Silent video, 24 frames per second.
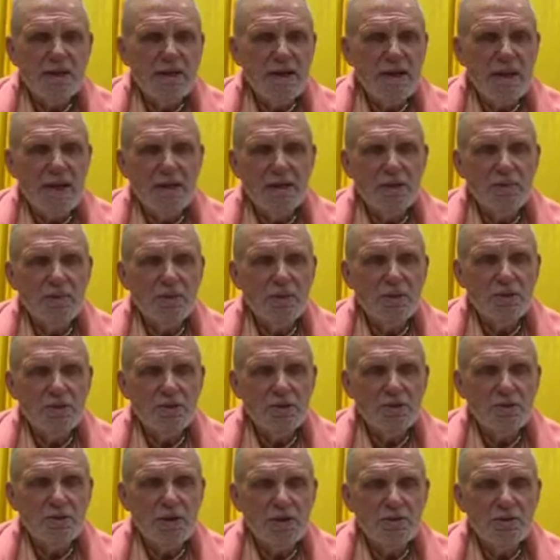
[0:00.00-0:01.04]
say anywhere
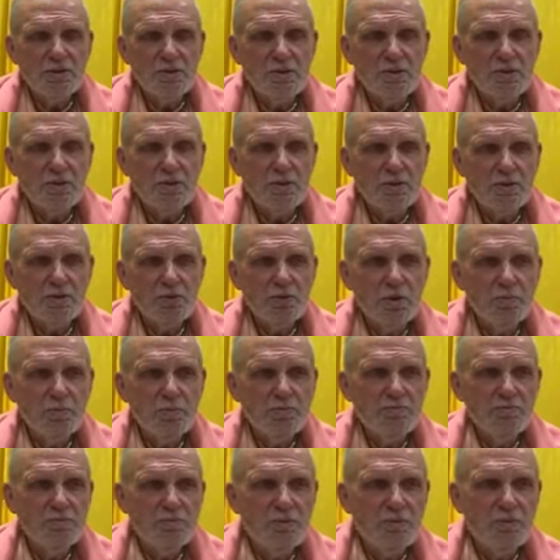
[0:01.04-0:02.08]
in the Shastra that you
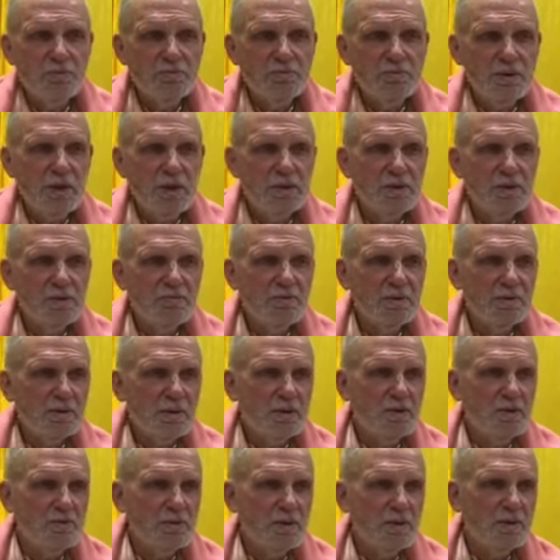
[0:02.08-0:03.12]
should perform
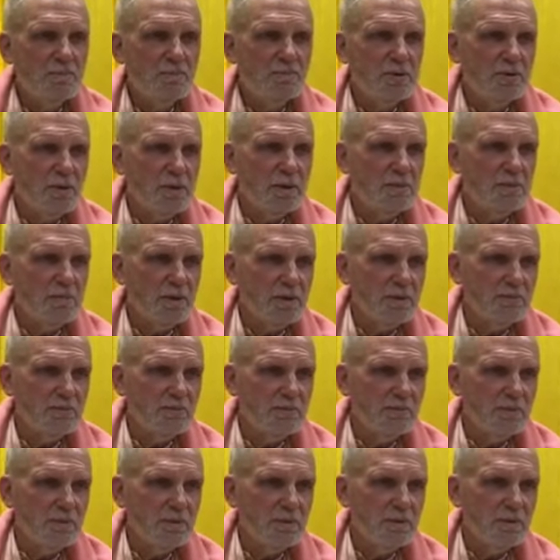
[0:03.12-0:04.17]
Dandavat Govardhan Parikrama.
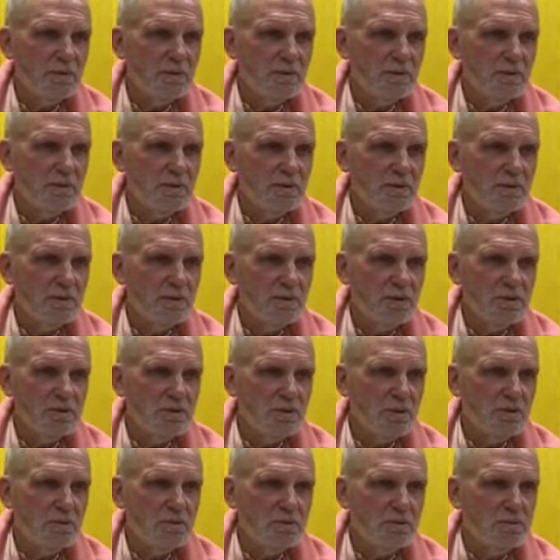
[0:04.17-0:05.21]

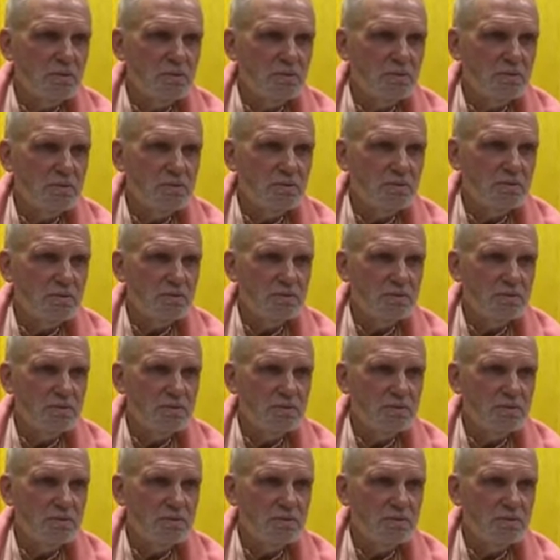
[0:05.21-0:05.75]
There's no